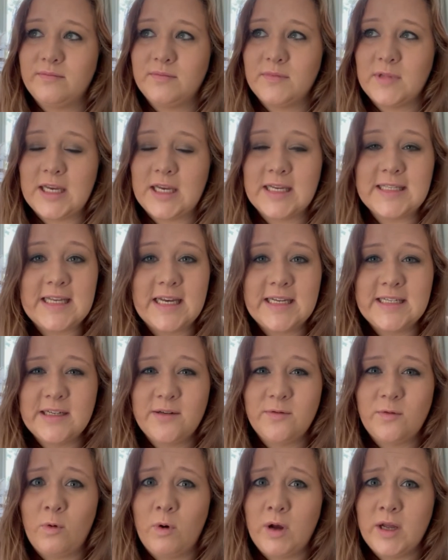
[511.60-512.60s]
because I
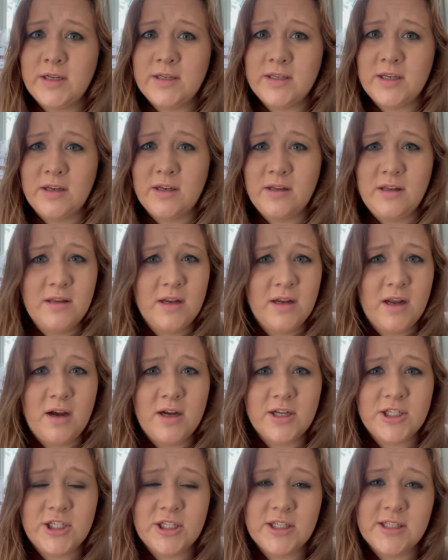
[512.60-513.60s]
didn't want
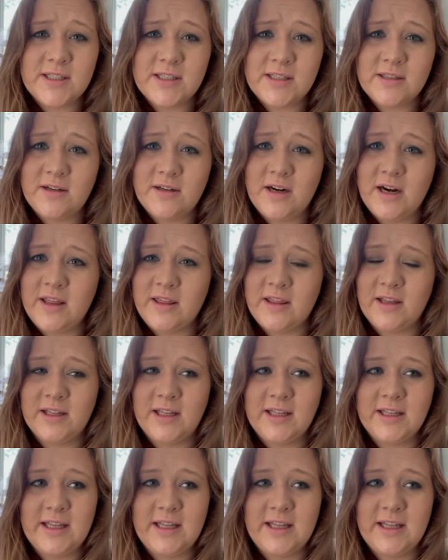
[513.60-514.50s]
nauseous or anything like